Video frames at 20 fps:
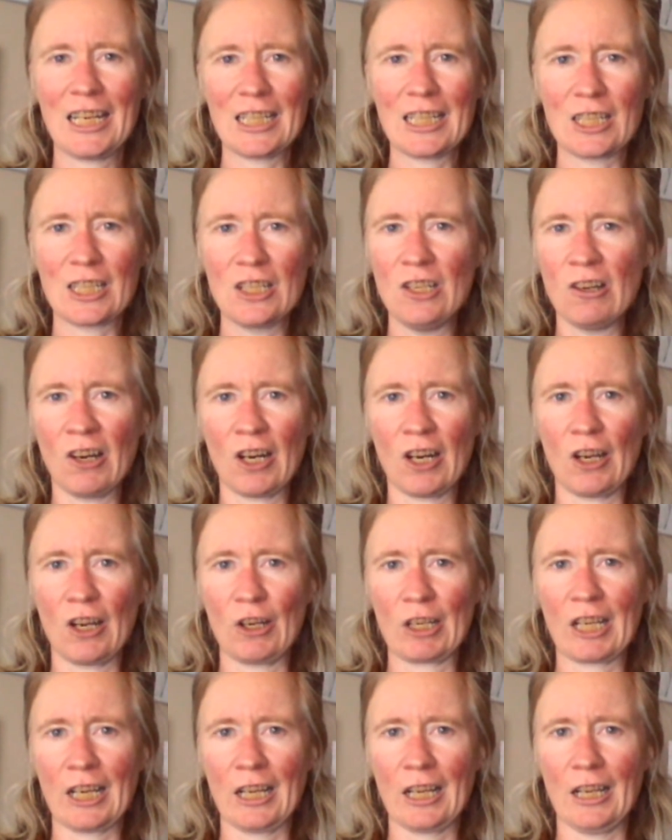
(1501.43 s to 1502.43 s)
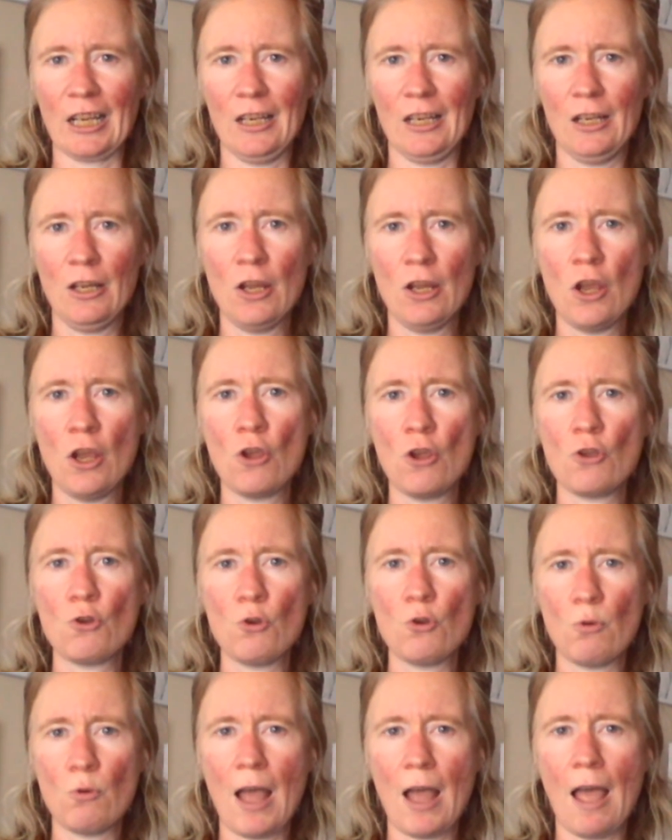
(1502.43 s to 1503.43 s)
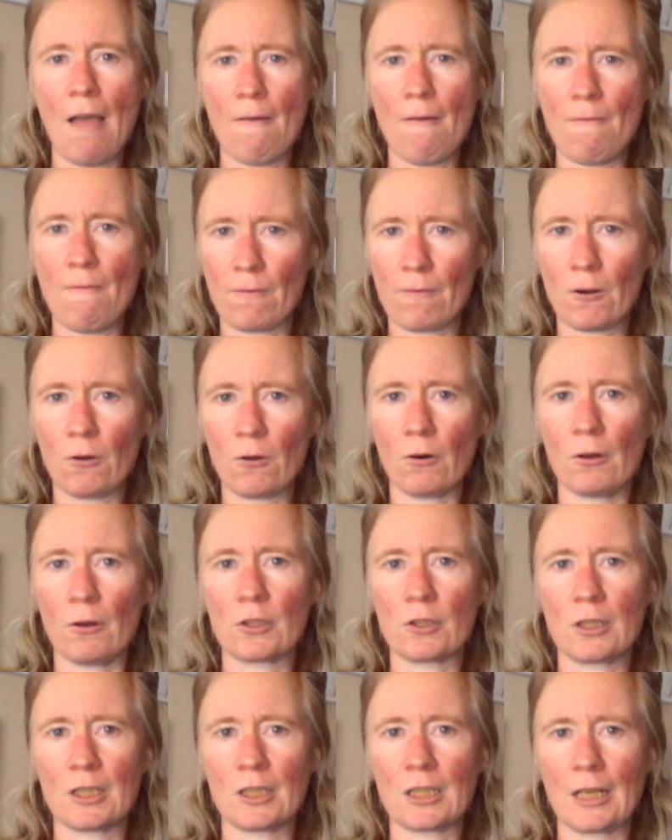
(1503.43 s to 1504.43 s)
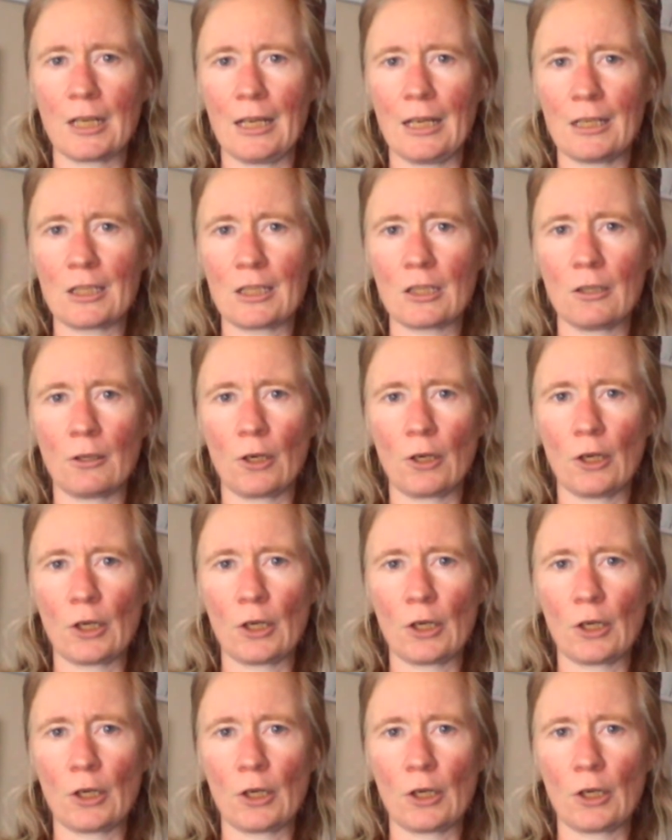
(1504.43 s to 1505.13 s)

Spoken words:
is not okay. You have got to say it's not